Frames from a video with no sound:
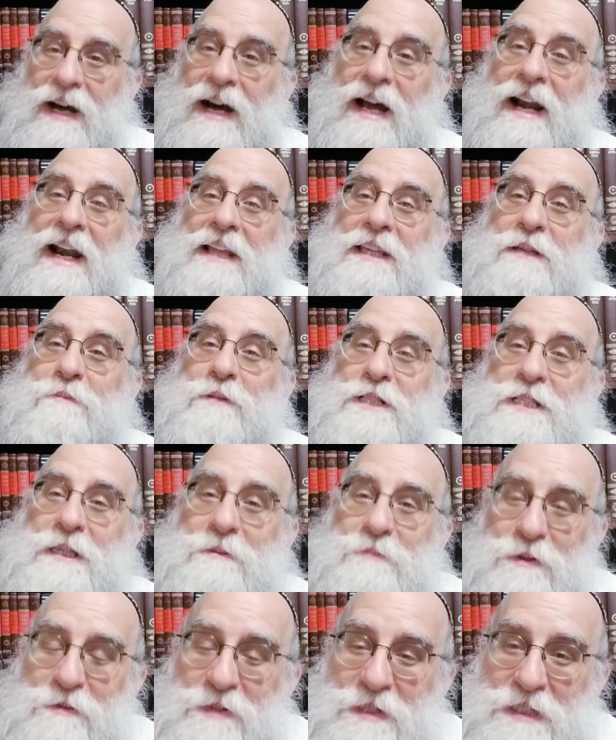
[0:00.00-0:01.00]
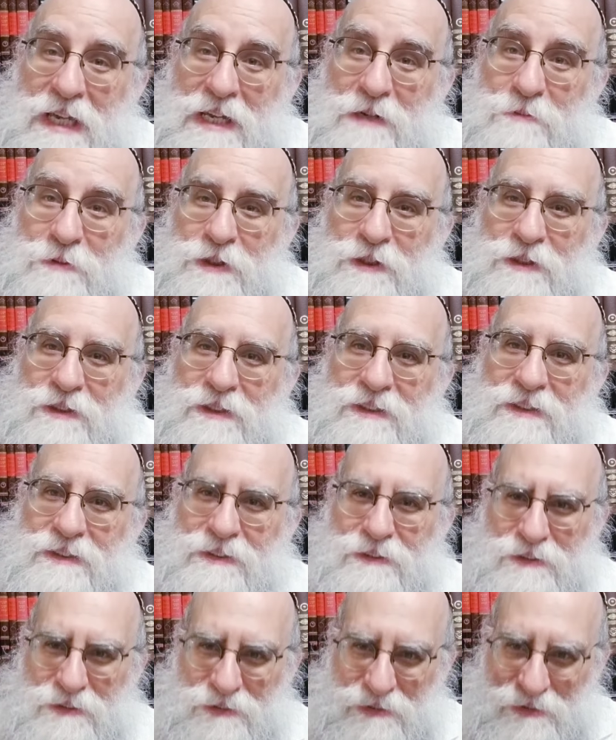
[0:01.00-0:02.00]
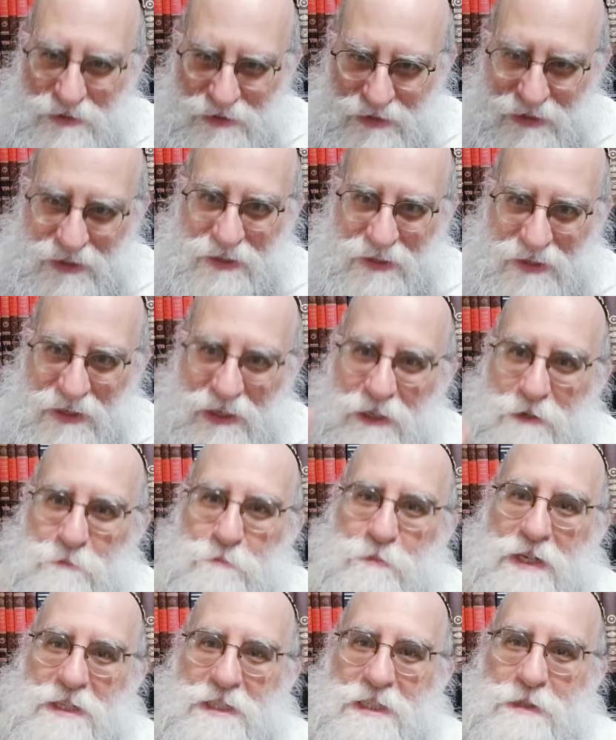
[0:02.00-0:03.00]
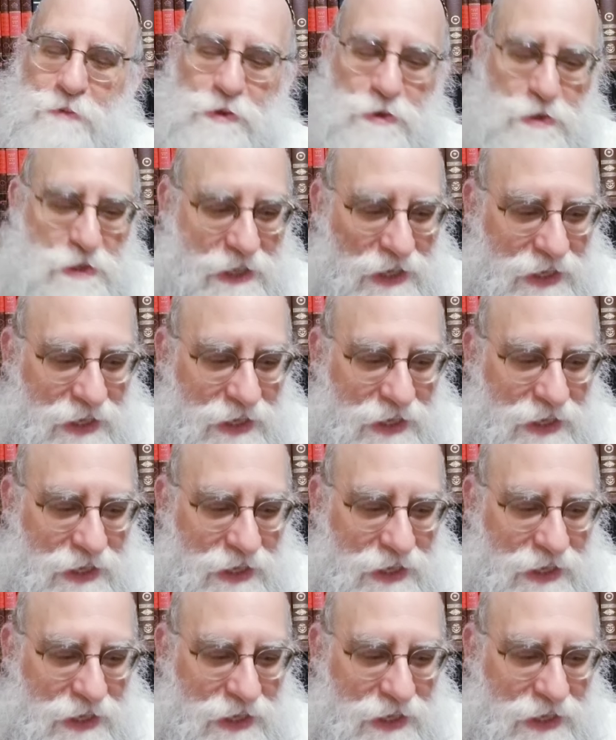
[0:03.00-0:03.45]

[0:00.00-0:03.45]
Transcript: And at the Baal Shem Tov's table, in Mezhibush,